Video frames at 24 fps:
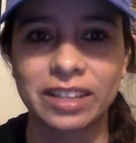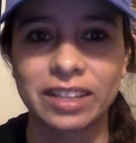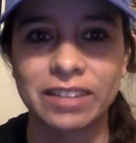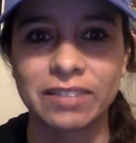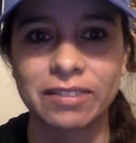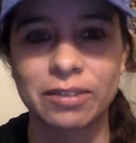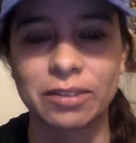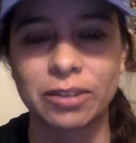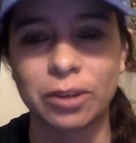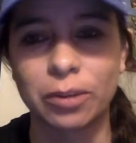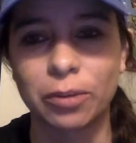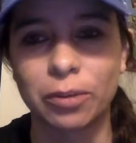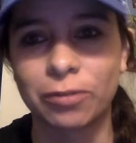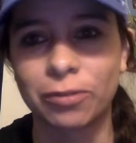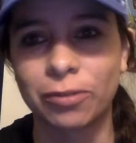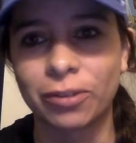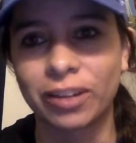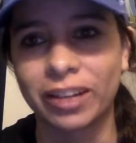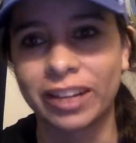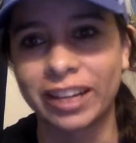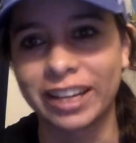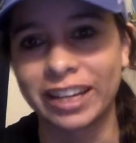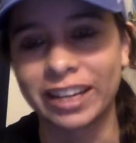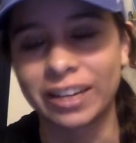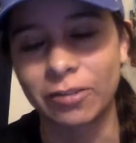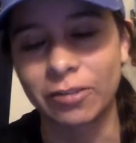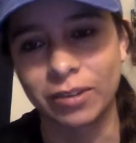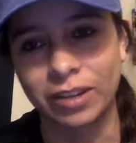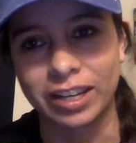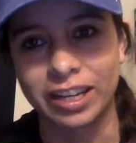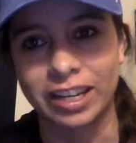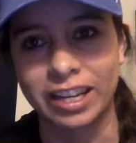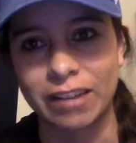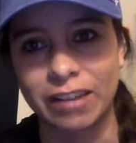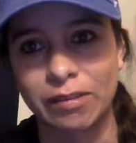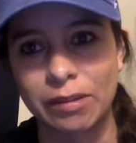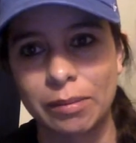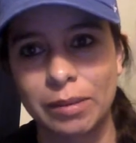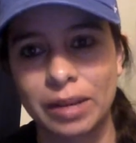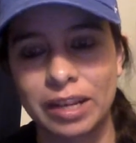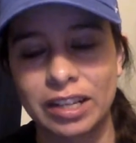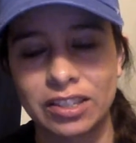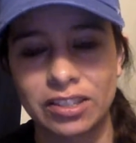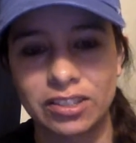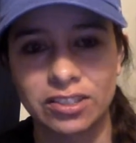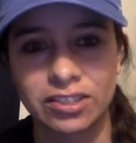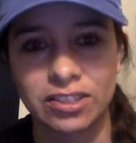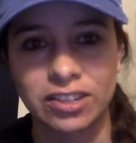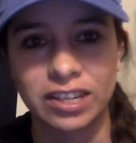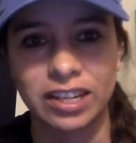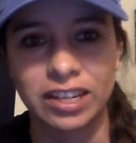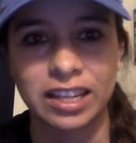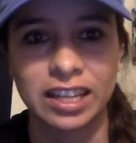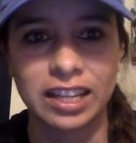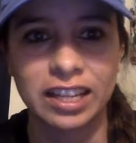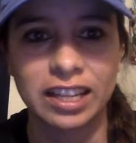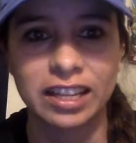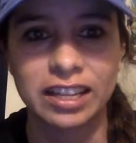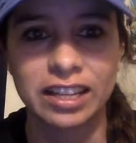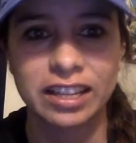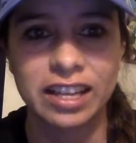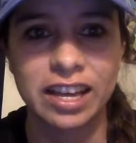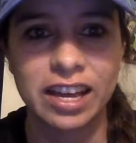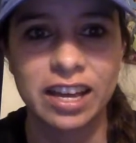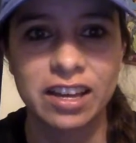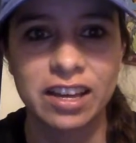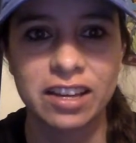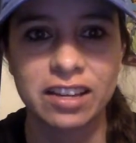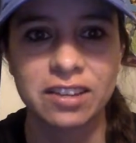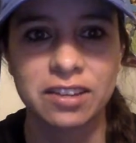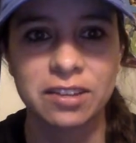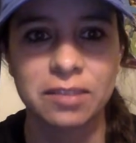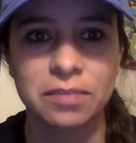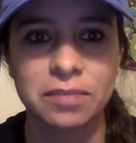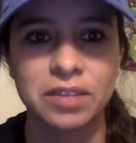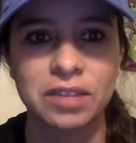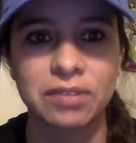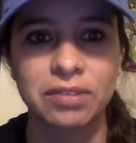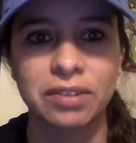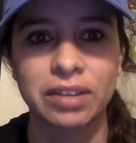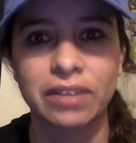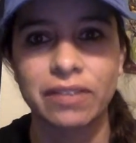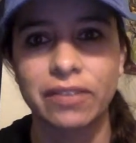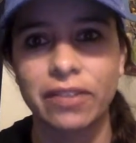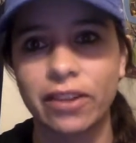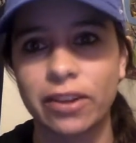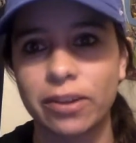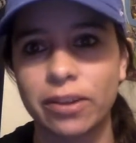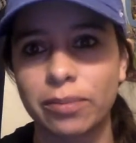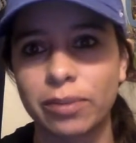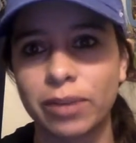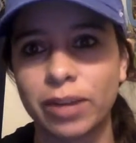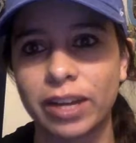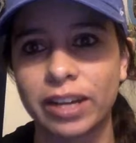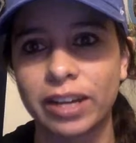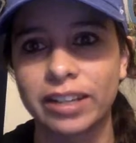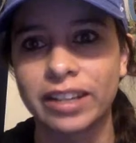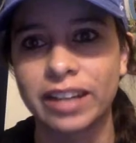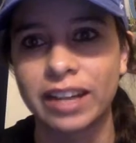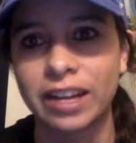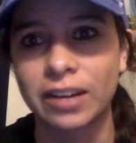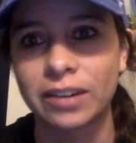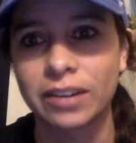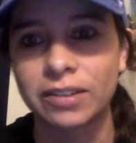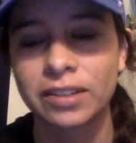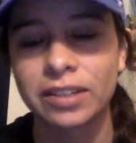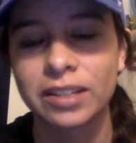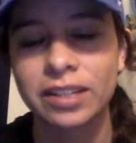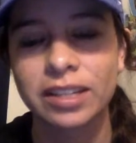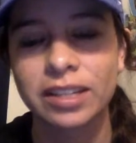even though before, I didn't want to get my master's or anything like that. Definitely have a lot of pride now,